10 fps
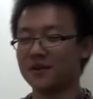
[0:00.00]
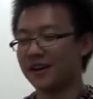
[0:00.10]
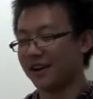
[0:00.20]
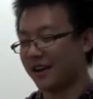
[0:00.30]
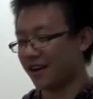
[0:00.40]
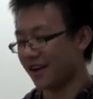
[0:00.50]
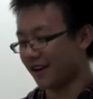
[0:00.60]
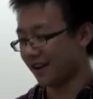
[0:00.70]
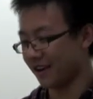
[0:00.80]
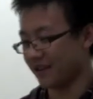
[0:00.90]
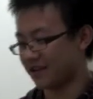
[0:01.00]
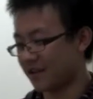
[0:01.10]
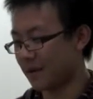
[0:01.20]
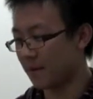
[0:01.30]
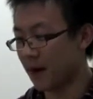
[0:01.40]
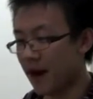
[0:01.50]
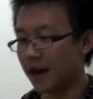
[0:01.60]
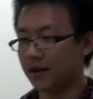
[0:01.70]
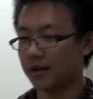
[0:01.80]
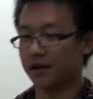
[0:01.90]
Because
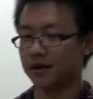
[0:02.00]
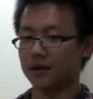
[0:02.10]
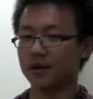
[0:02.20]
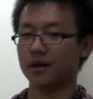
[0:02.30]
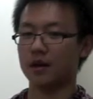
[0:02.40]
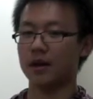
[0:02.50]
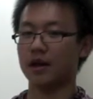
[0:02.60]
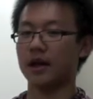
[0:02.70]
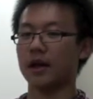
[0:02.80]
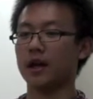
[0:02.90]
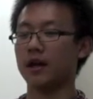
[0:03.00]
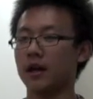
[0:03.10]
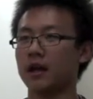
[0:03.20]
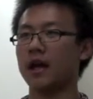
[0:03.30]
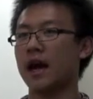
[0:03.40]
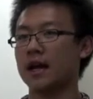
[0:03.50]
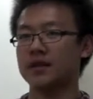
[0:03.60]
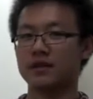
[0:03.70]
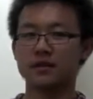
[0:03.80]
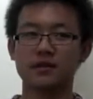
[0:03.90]
Mike, he
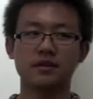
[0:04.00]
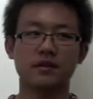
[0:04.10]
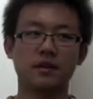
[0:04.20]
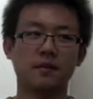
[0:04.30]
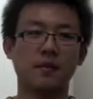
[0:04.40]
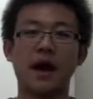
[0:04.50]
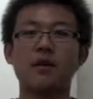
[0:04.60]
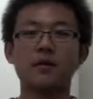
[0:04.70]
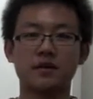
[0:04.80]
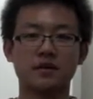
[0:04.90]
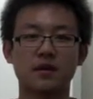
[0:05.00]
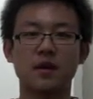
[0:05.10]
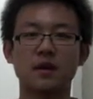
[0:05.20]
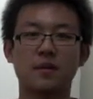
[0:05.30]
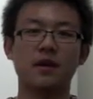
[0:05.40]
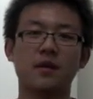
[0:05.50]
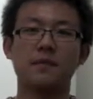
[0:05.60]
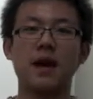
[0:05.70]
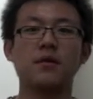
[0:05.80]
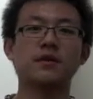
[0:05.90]
has parents, but the
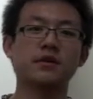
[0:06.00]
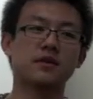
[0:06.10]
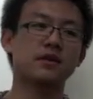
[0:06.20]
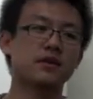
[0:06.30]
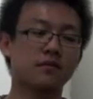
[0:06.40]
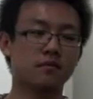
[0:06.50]
parents